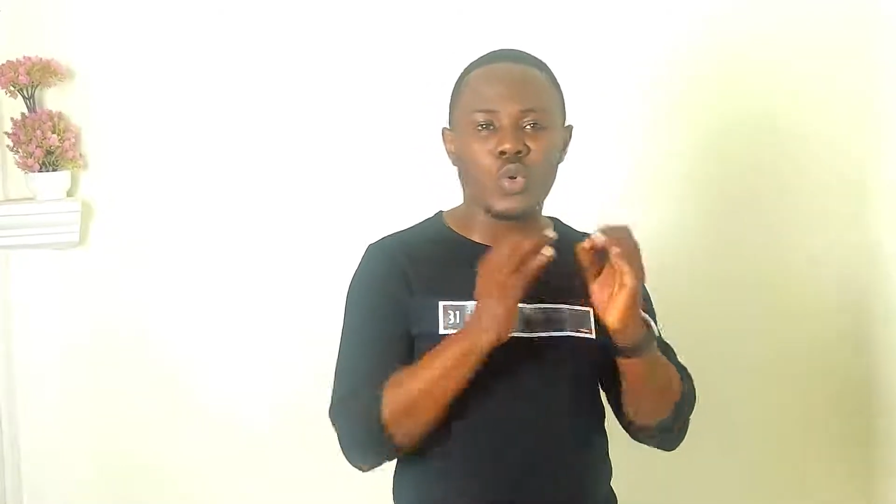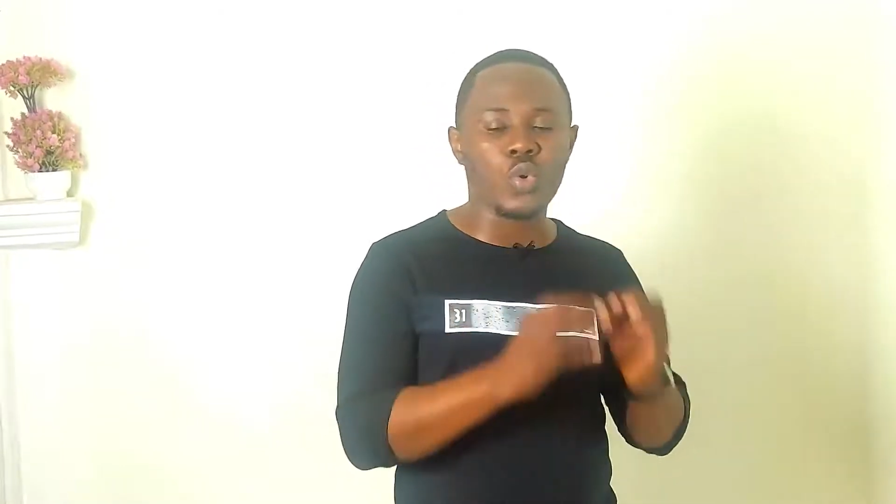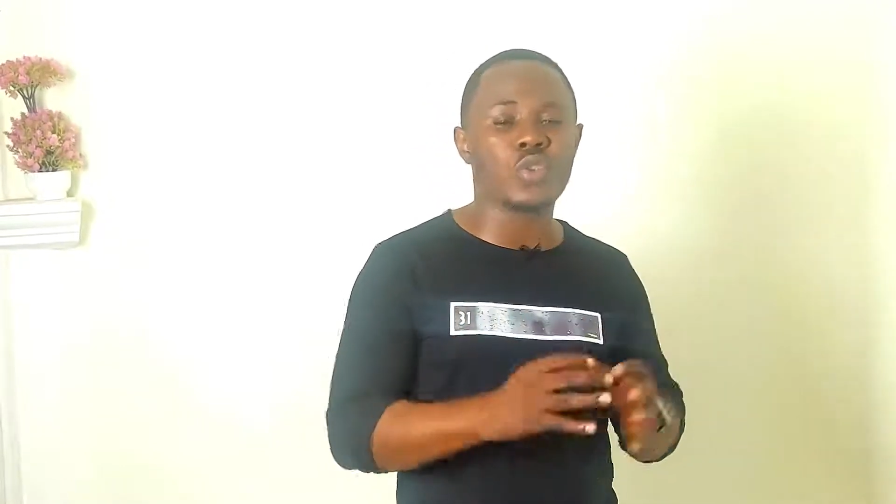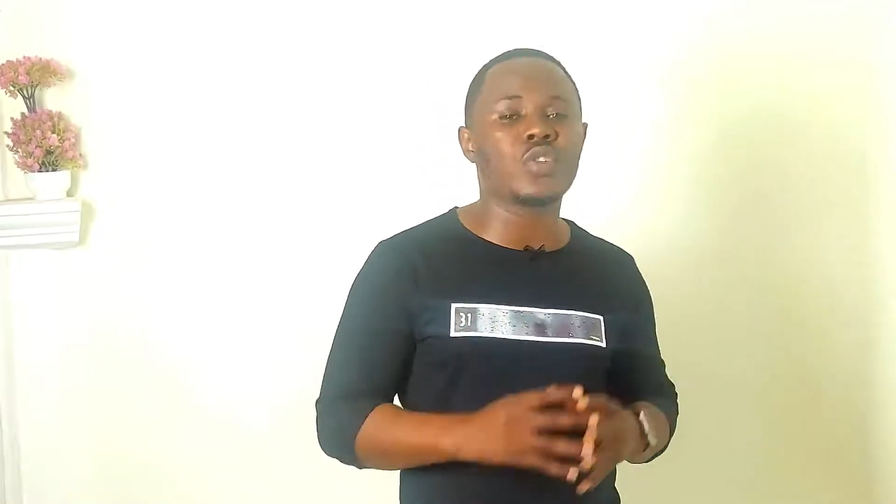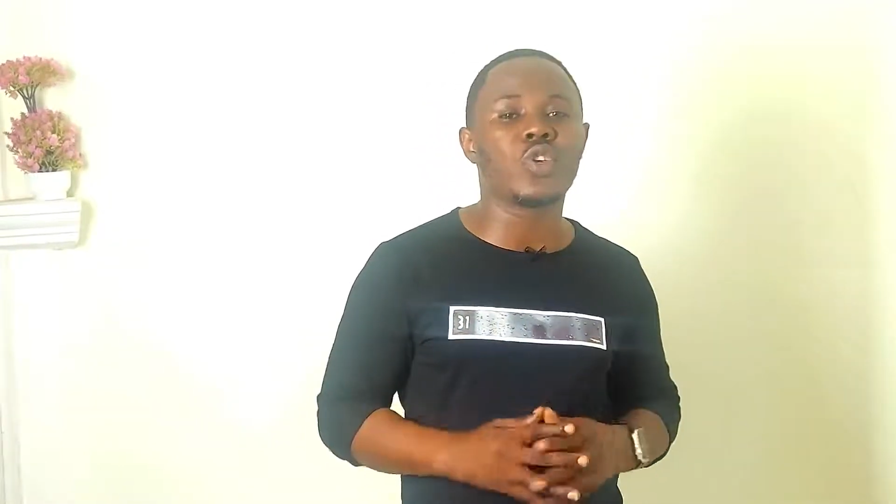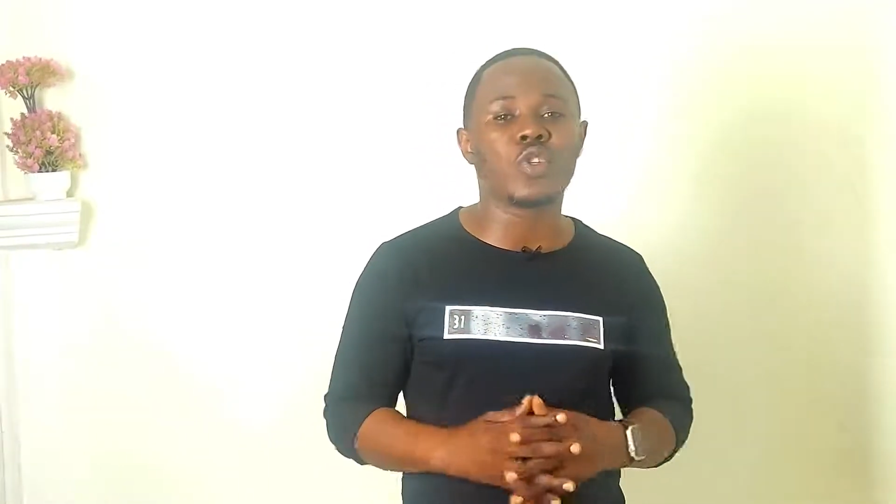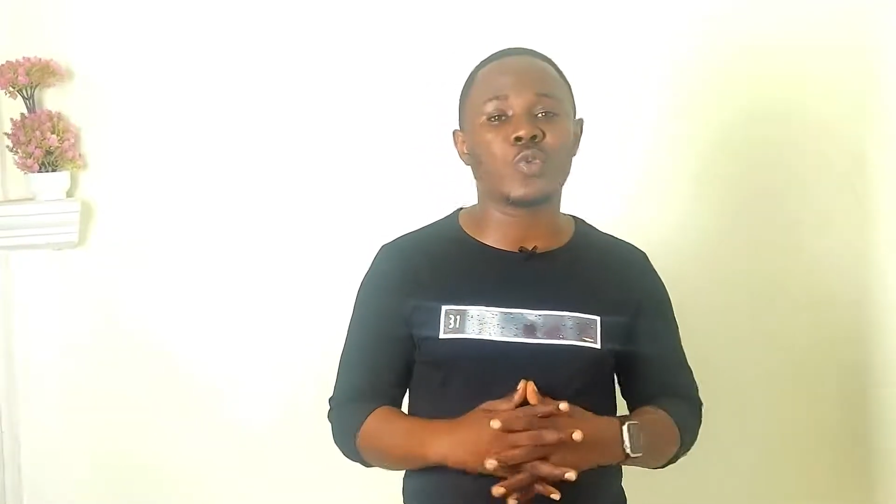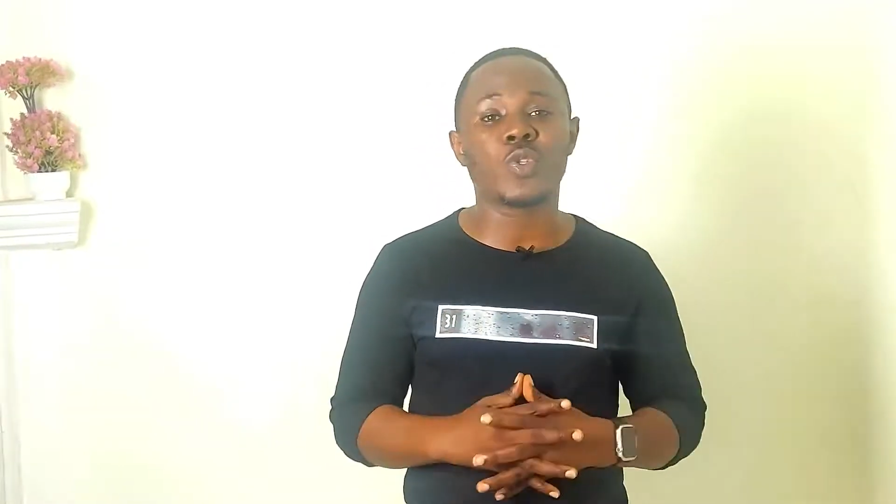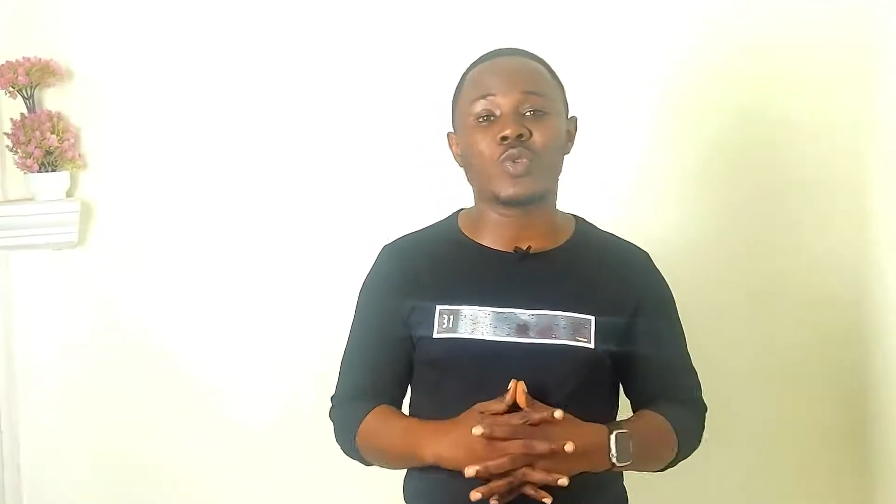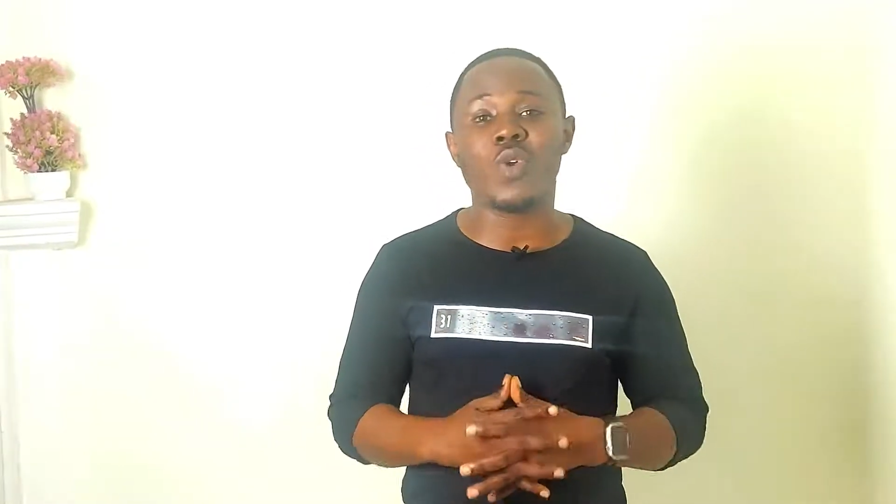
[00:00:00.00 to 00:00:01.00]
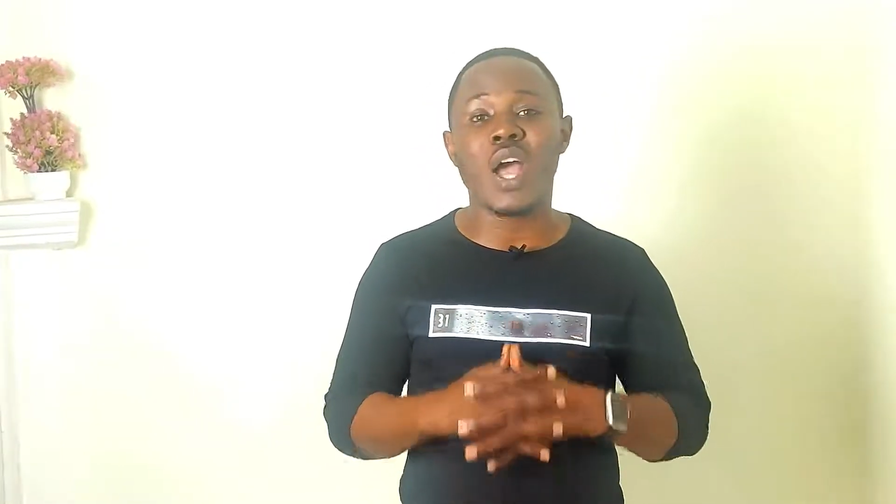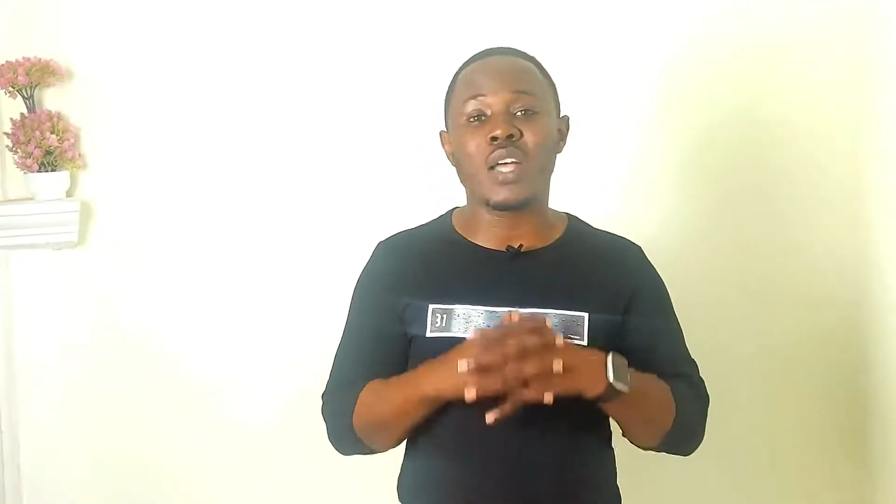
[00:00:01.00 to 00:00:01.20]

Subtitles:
you go to the hospital